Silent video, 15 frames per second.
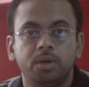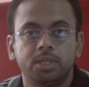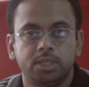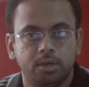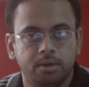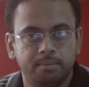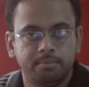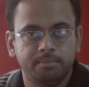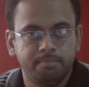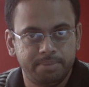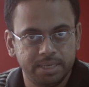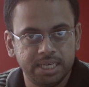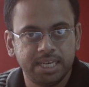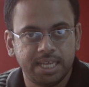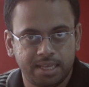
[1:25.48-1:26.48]
what your
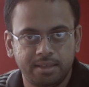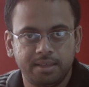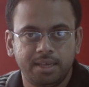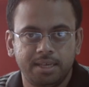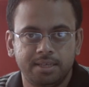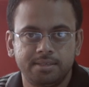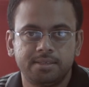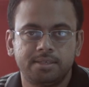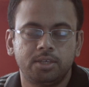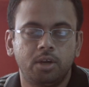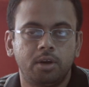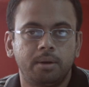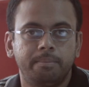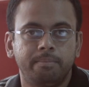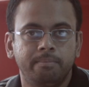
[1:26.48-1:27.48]
burning is,
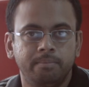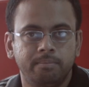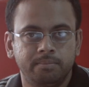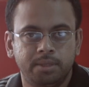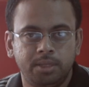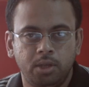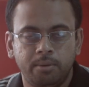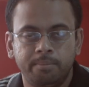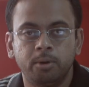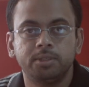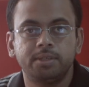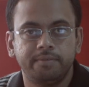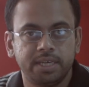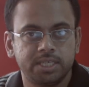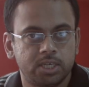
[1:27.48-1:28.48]
your, your
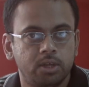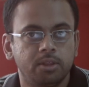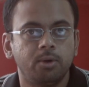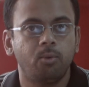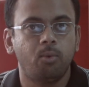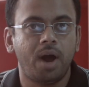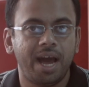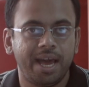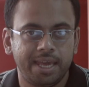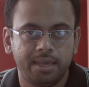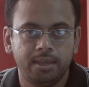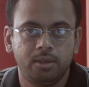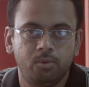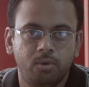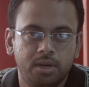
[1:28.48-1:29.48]
motivation or the why
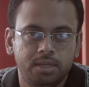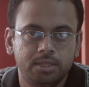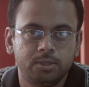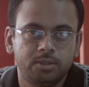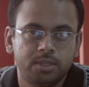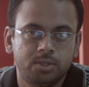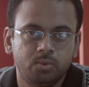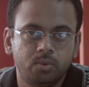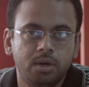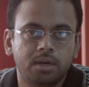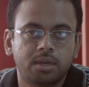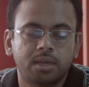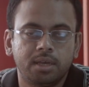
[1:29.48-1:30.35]
you want to do this work,